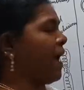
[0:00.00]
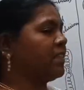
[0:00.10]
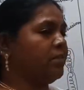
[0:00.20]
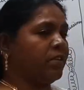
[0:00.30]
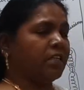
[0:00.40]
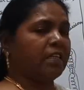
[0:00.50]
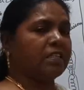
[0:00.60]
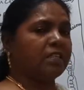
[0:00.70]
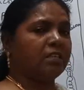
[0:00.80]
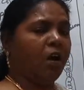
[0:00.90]

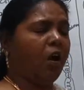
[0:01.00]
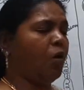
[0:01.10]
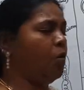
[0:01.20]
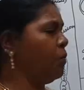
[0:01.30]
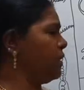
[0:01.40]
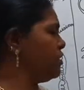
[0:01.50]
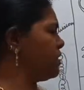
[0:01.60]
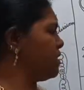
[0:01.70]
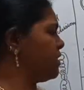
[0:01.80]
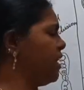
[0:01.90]
activities, how much
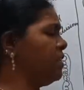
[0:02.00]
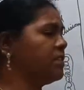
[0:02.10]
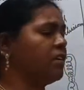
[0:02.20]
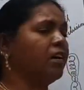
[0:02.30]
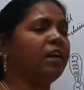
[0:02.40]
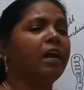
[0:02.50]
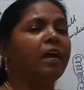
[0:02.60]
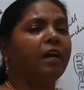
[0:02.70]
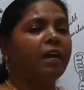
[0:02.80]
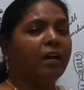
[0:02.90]
the cells are
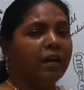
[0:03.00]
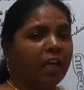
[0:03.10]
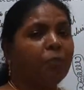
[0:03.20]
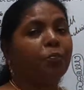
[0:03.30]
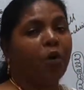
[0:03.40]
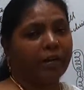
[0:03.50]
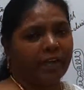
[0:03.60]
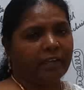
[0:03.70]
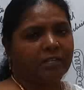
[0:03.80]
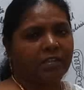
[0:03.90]

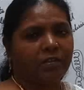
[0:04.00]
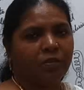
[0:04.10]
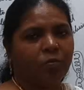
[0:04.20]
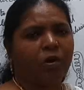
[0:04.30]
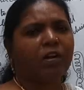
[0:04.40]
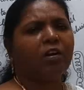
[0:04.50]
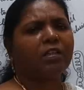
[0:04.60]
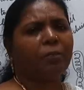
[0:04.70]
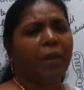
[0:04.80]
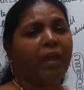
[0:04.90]
important, what
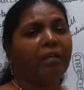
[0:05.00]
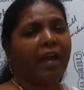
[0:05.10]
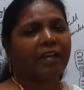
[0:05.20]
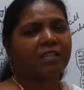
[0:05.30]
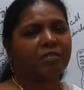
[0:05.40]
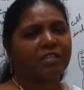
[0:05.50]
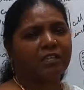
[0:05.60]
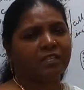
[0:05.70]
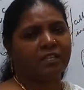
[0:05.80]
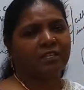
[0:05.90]
are the main
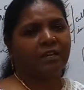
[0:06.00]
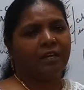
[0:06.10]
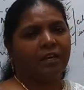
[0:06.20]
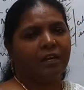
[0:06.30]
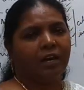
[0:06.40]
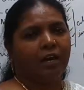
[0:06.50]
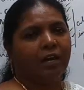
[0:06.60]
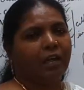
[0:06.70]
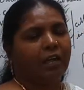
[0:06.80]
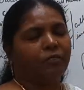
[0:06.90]
activities,
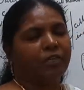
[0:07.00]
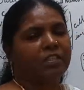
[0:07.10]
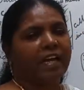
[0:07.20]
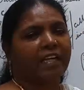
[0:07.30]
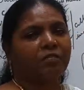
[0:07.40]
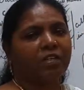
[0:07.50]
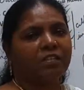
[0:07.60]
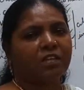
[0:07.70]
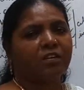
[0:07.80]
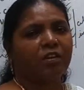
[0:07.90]
in which
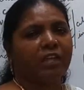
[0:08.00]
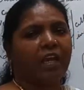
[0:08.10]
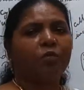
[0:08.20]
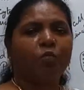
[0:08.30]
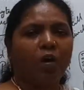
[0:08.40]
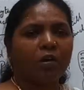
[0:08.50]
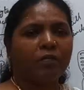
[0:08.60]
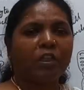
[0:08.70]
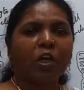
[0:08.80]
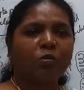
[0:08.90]
activities are they
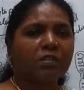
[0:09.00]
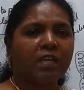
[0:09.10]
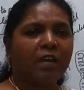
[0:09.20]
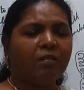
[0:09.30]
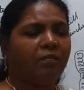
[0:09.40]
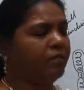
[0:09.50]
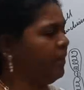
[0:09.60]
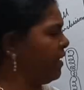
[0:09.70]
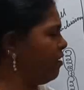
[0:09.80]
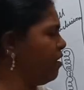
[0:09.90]
involved. Without cell, we
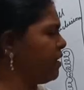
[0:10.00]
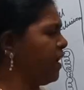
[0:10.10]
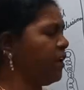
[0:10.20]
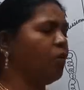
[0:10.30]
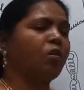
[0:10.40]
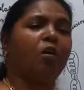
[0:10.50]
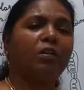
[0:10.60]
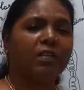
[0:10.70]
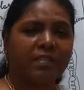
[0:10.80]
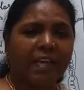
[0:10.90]
cannot carry out
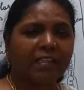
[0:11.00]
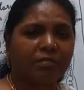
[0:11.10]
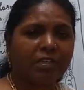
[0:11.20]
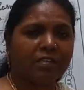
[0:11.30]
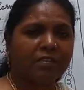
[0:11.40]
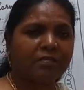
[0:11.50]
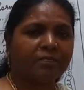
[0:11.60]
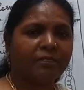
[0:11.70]
all these activities.